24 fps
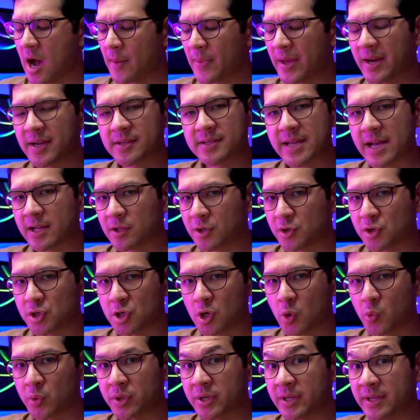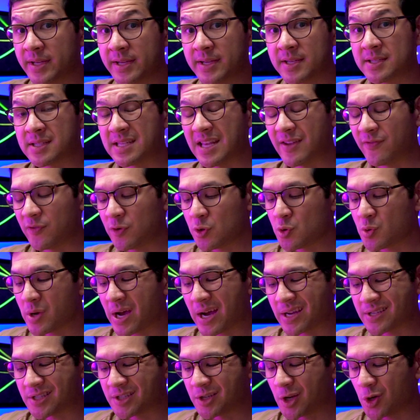I'm not exactly sure what it is. If you
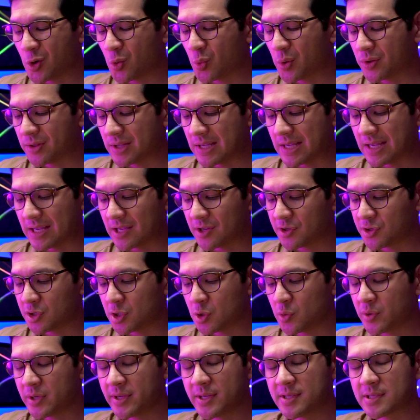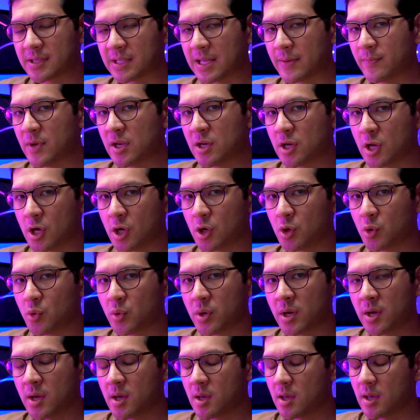guys know what the issue is, let me
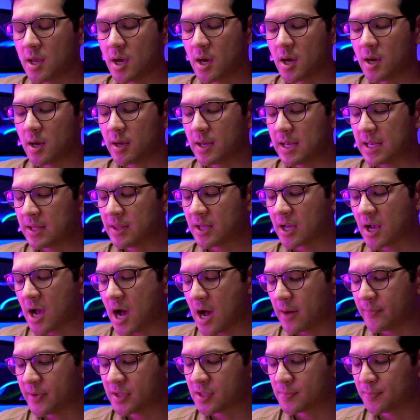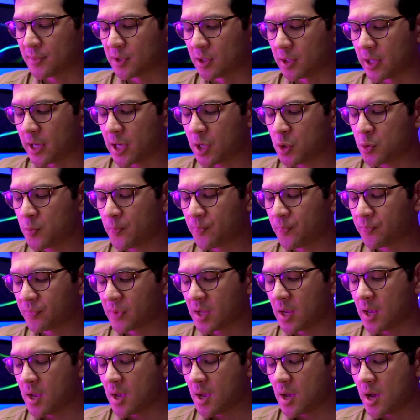know uh, in the comments below.
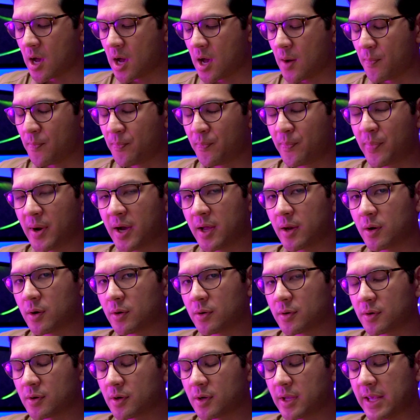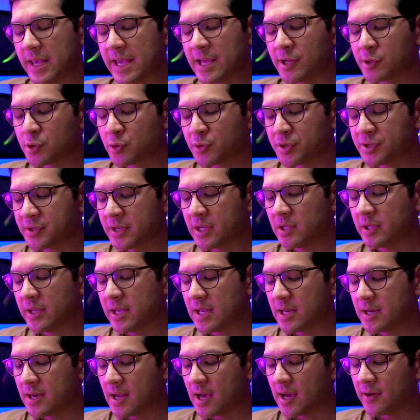Uh, but interestingly
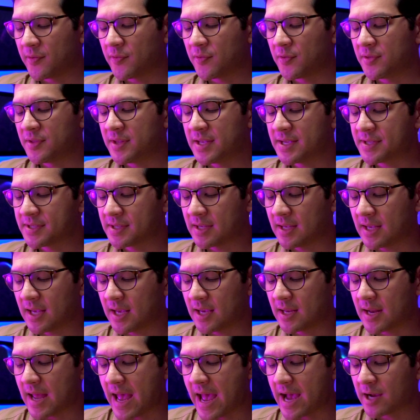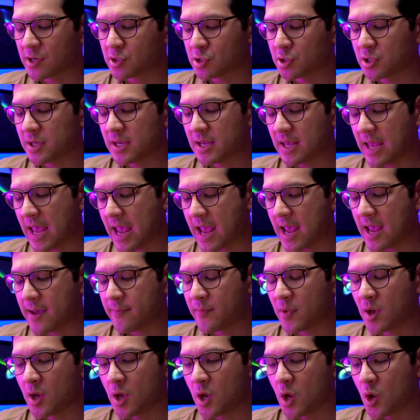enough, this kit actually
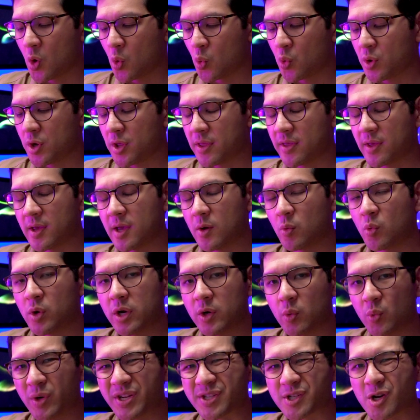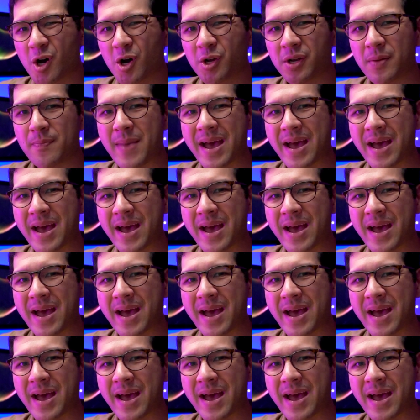came with what, what is called a